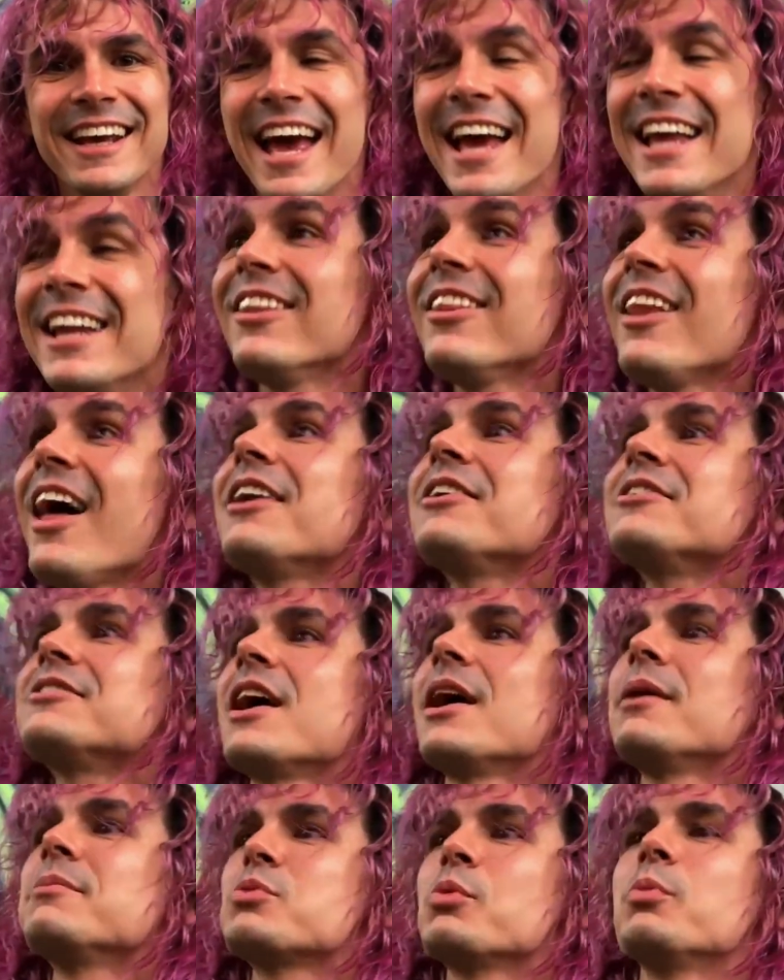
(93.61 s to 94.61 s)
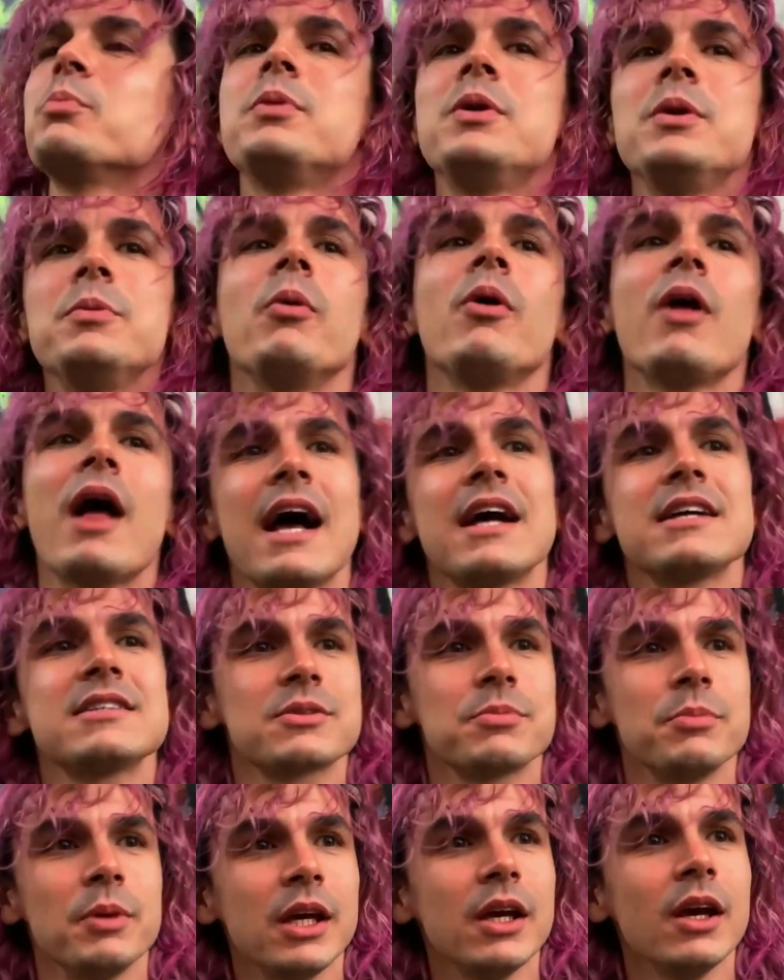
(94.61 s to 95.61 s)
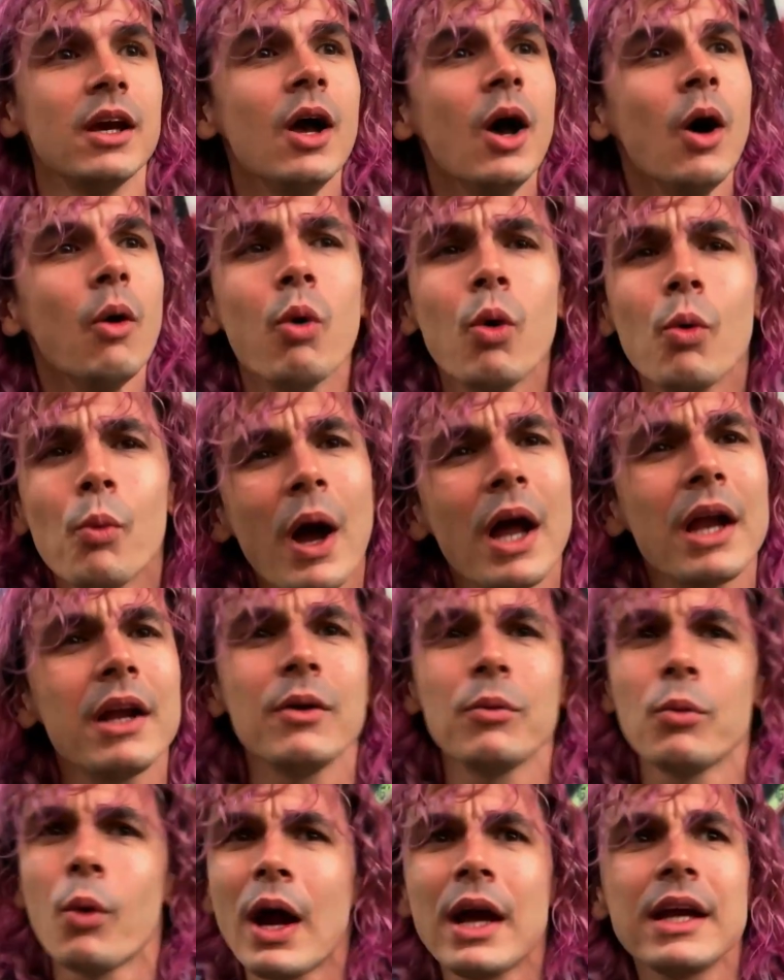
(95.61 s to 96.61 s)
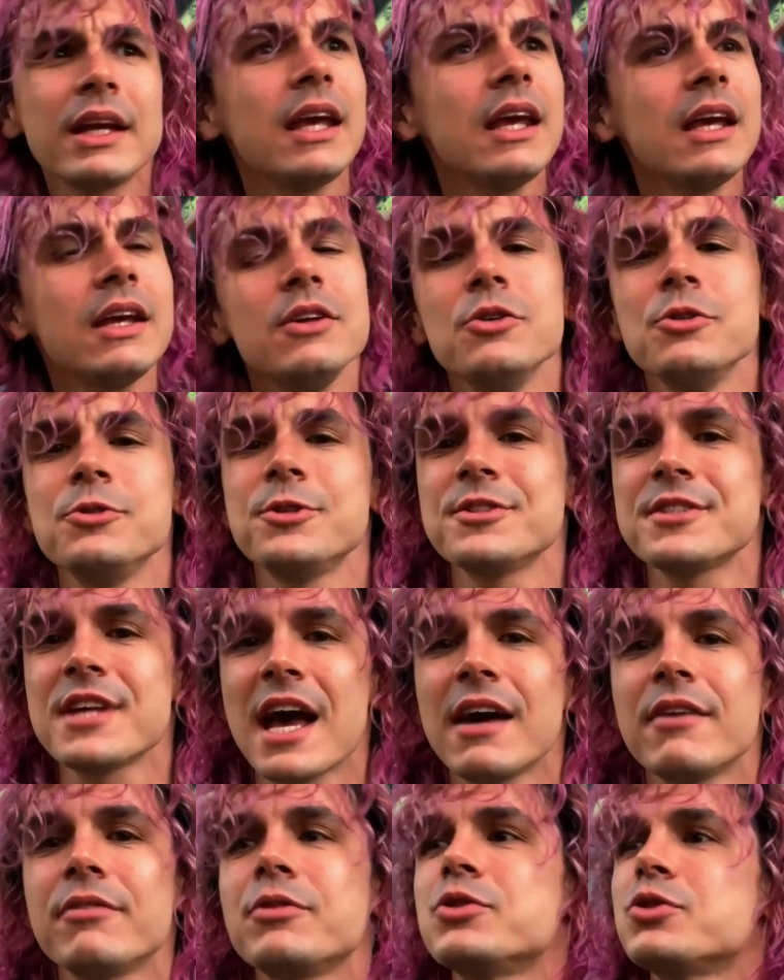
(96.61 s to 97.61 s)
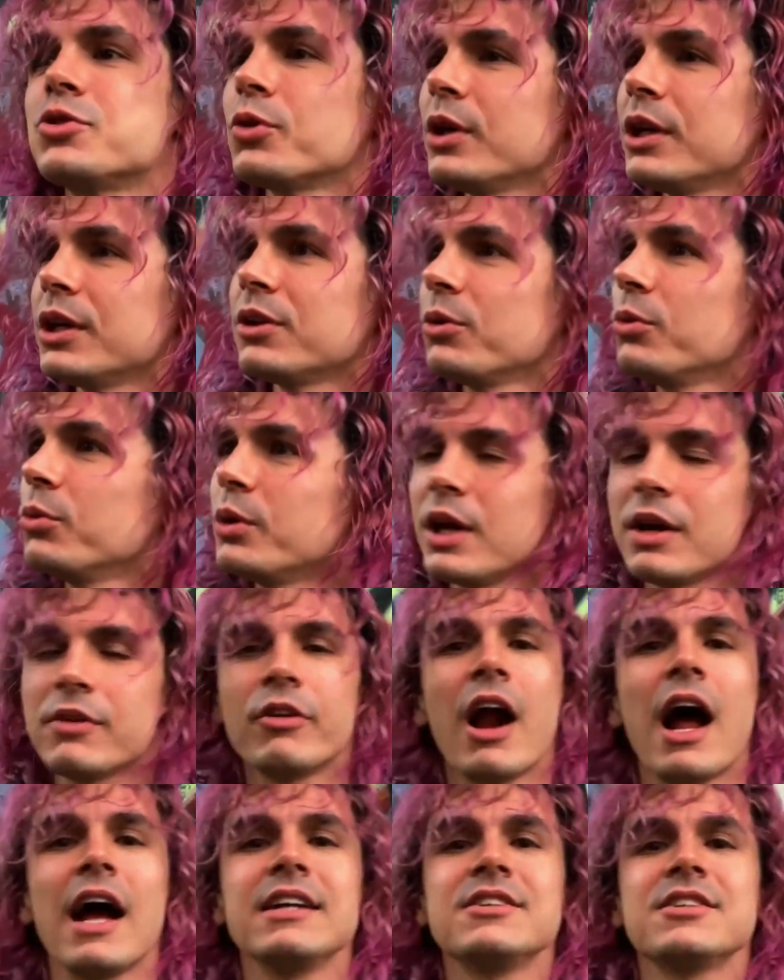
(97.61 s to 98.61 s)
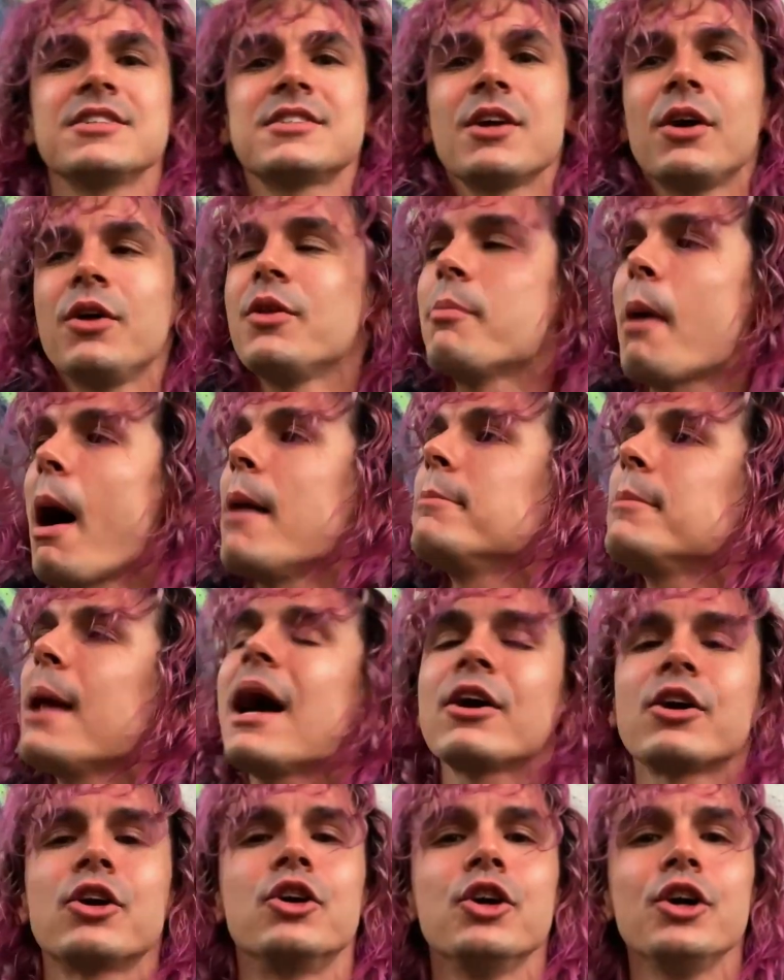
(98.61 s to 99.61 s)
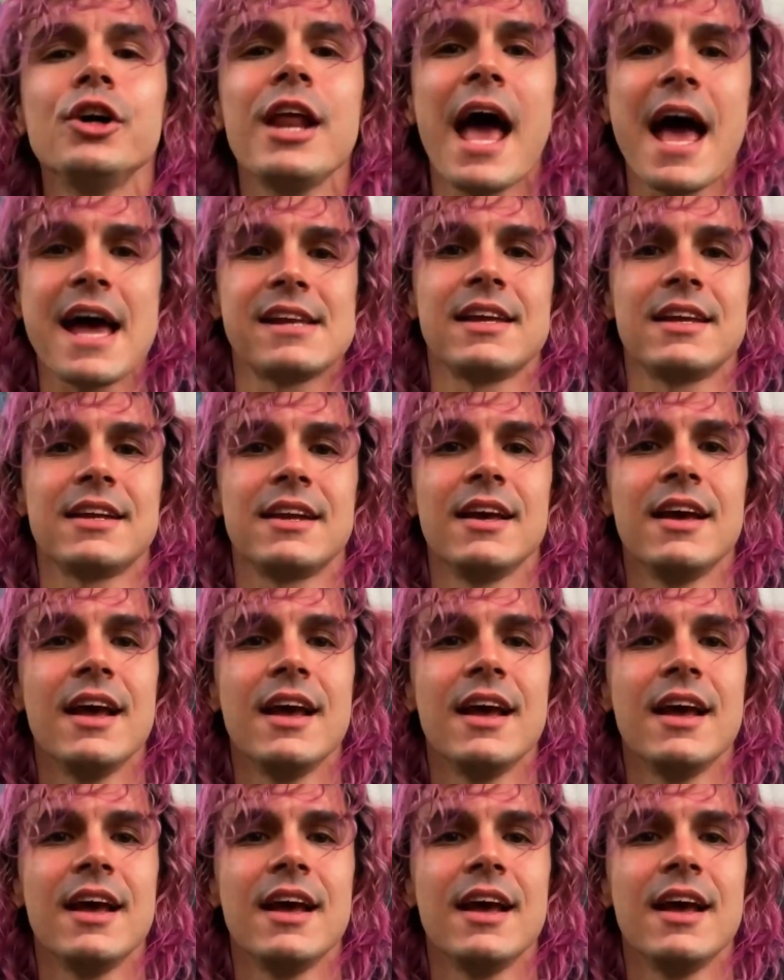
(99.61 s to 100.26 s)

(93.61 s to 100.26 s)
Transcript: And a lot of times when people ask me, well, why can't you just have a drink or whatever? I just tell them I'm not good at it.